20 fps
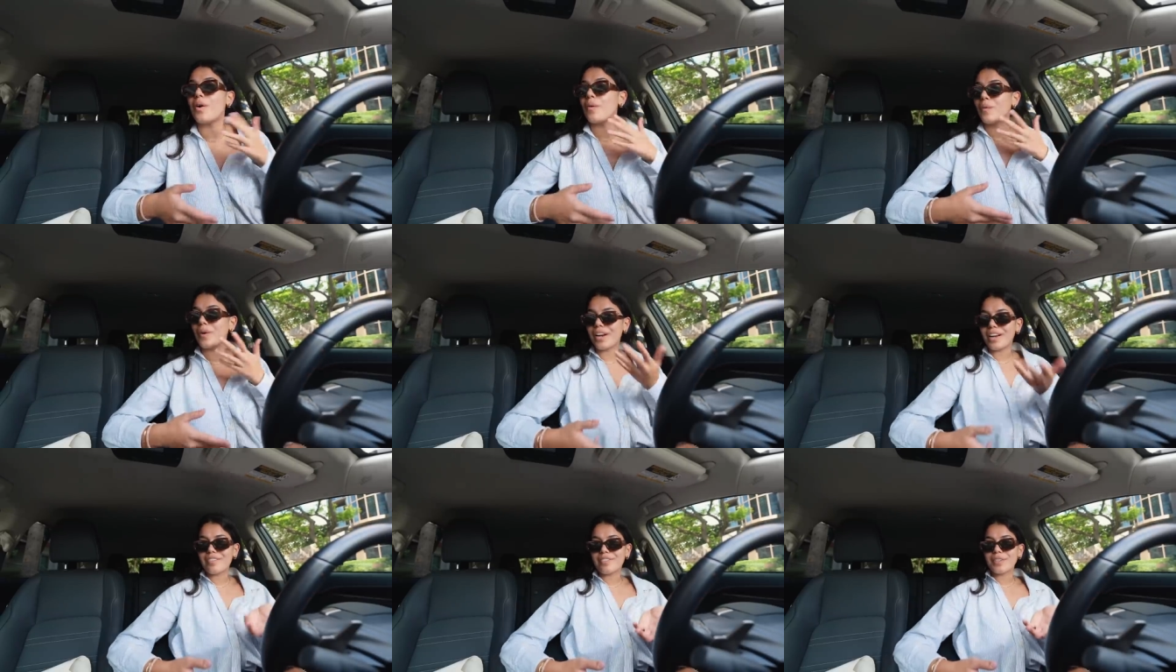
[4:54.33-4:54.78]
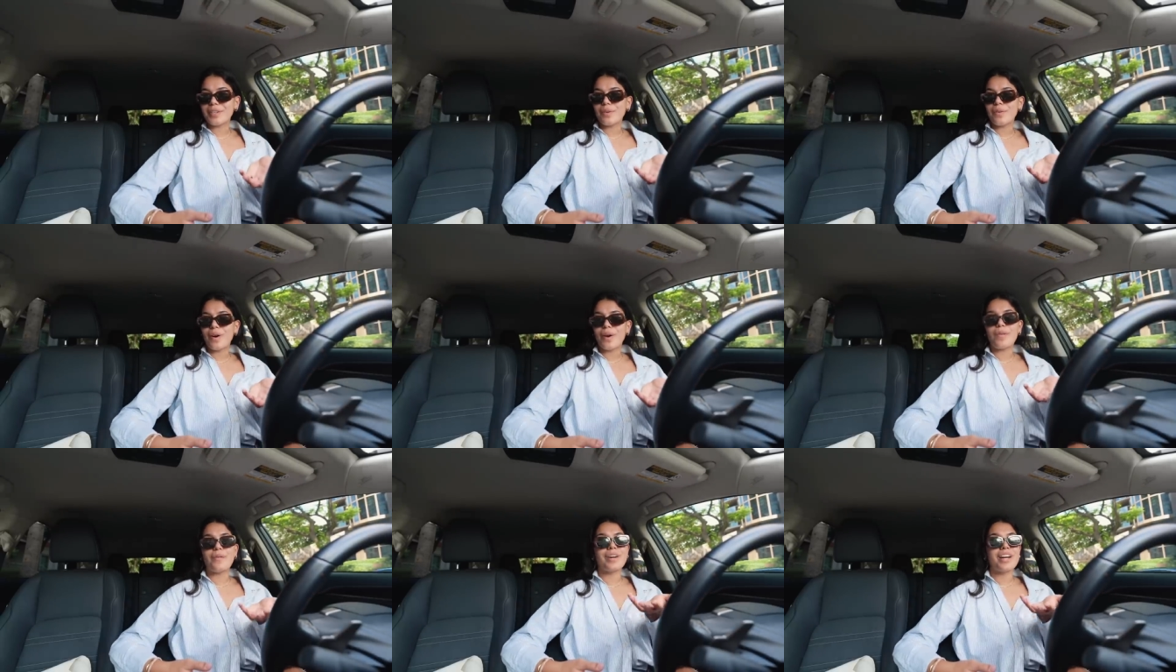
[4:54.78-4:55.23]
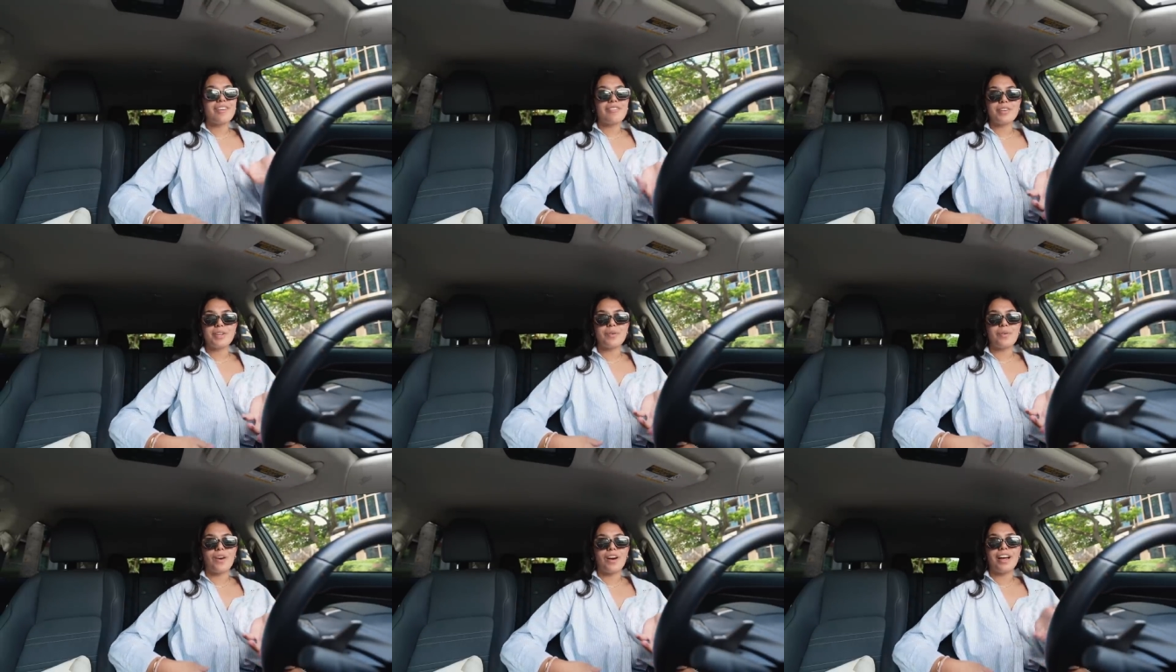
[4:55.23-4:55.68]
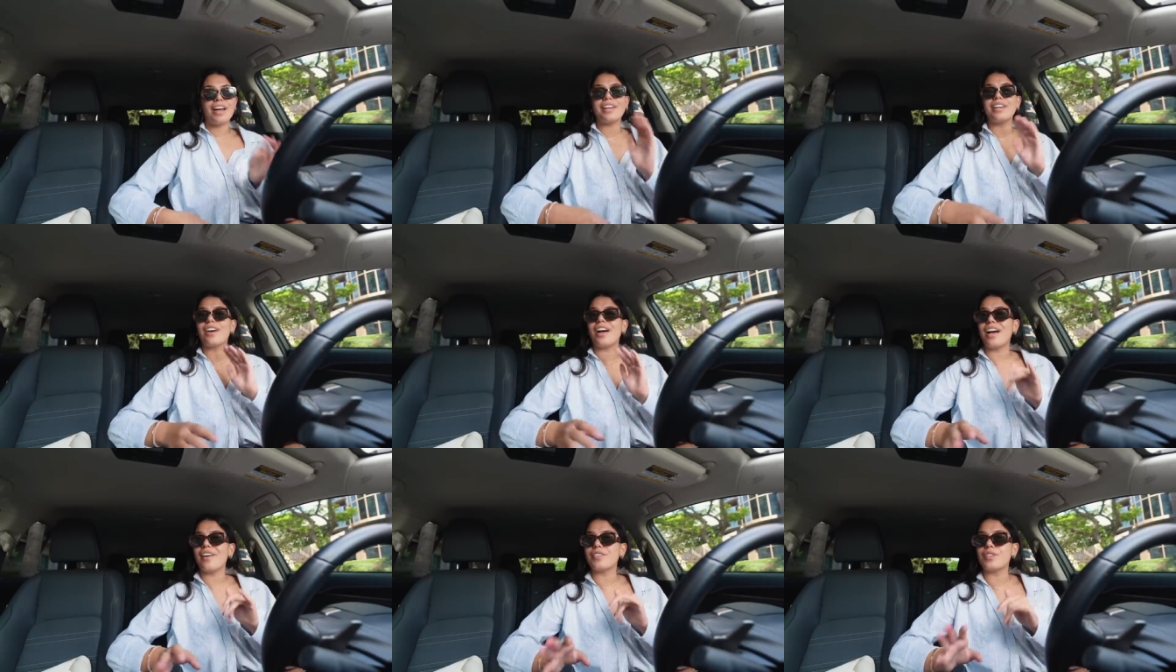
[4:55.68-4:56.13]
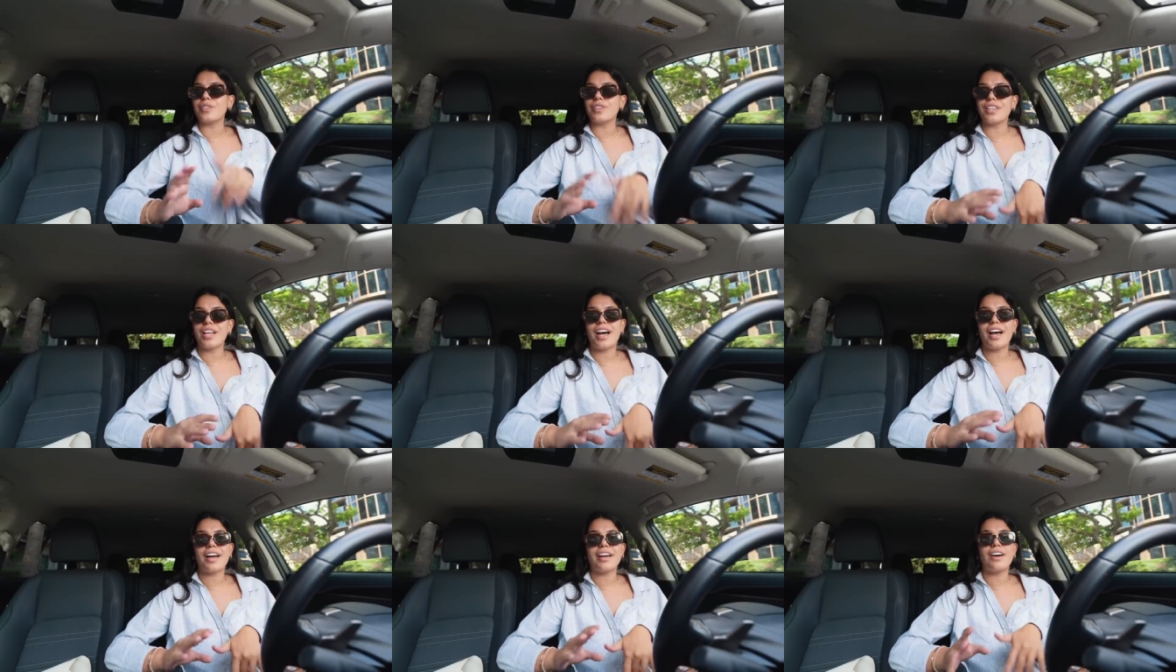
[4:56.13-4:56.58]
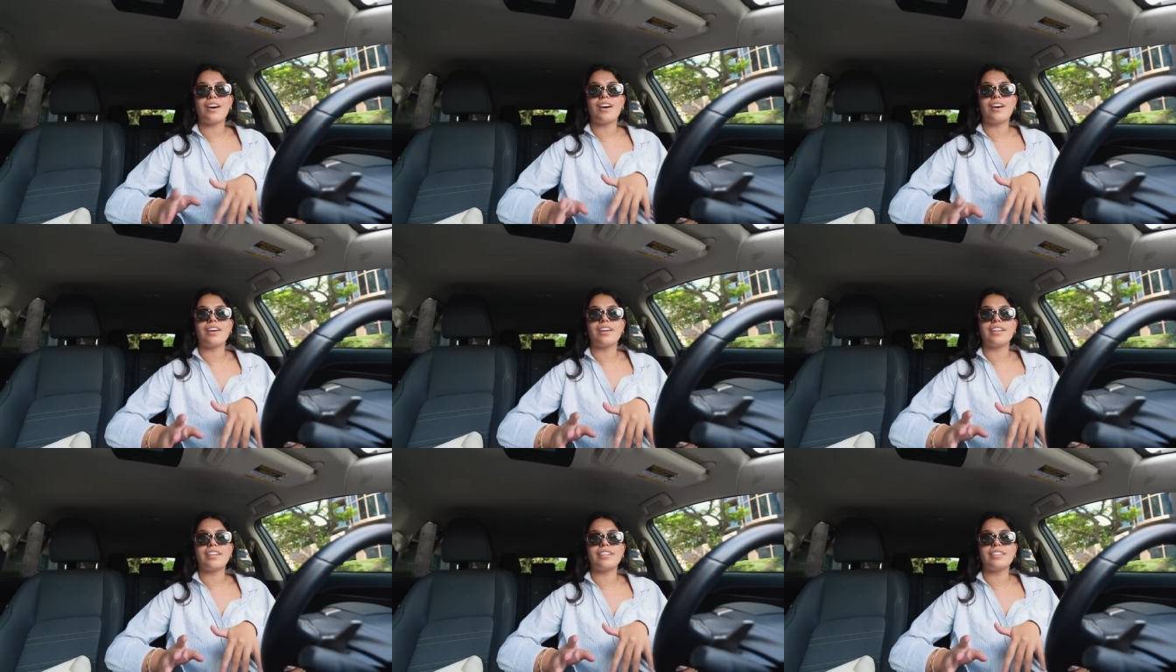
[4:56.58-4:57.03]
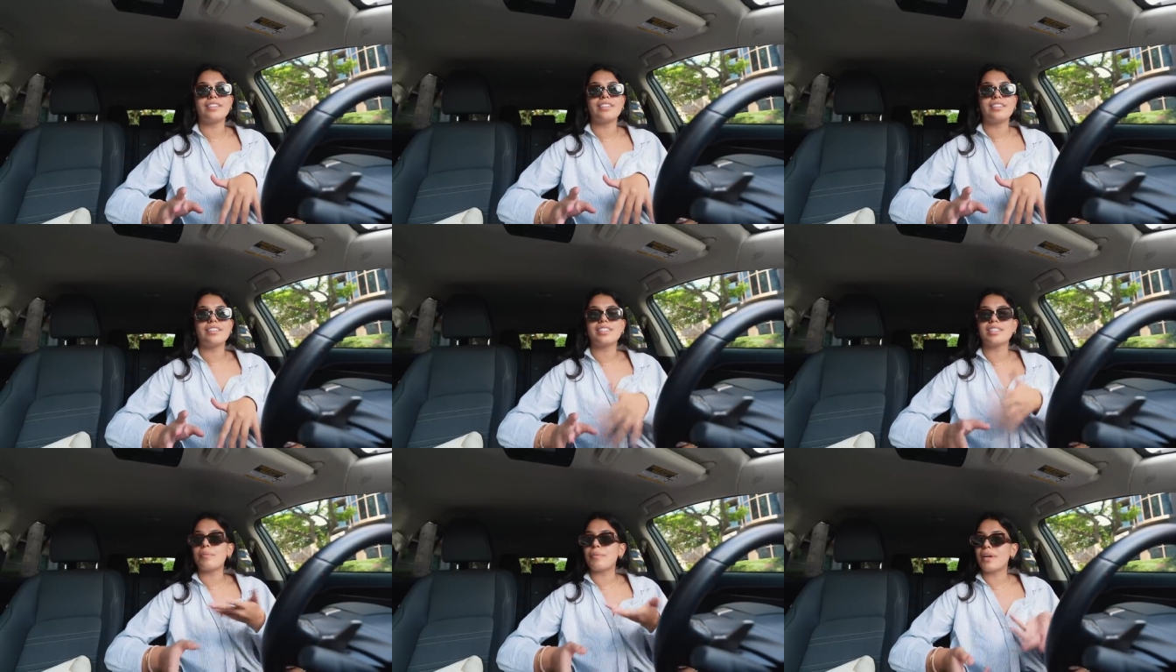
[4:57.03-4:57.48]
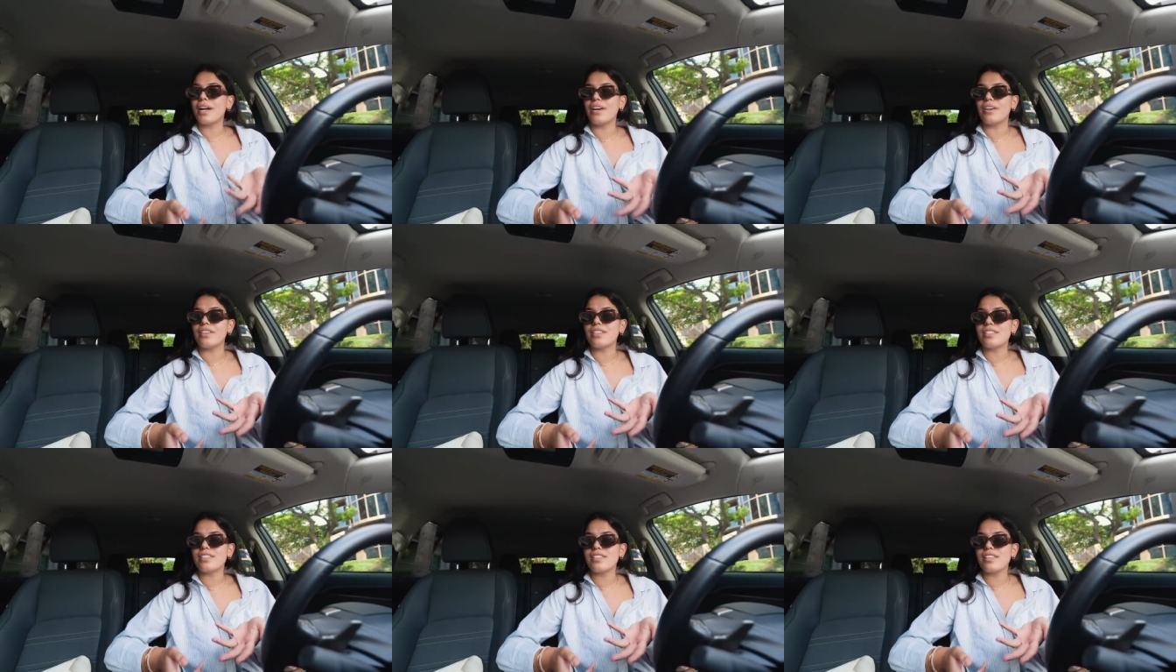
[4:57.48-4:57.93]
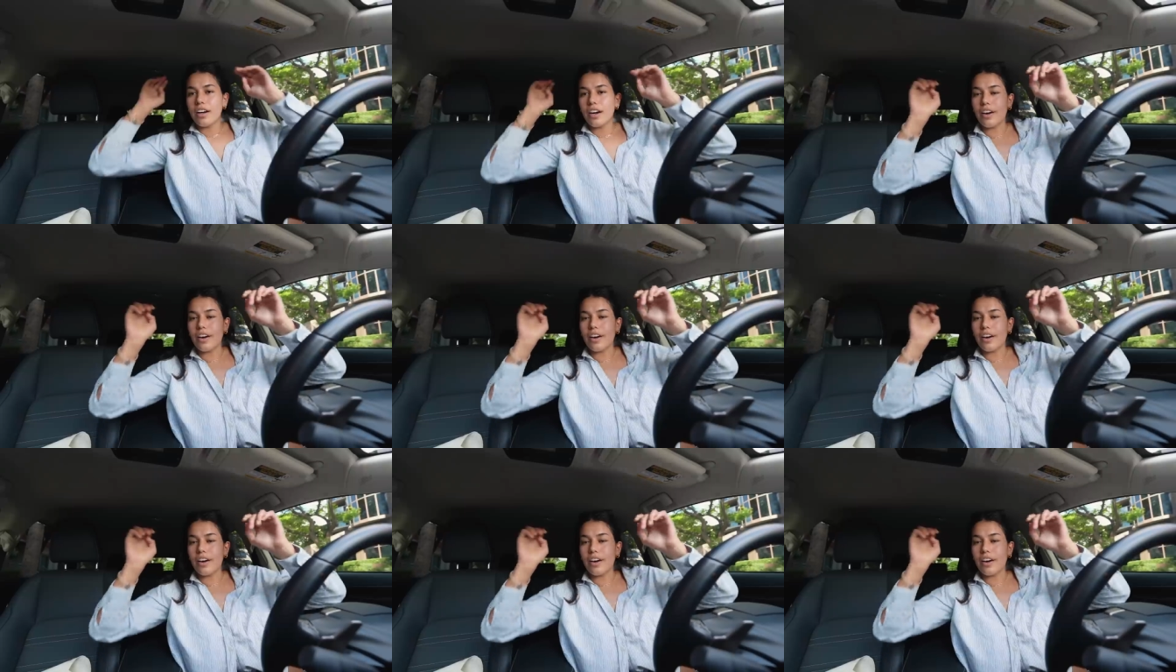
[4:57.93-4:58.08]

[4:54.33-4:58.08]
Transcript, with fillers: whatever you want whenever you want and not have to rely on someone else.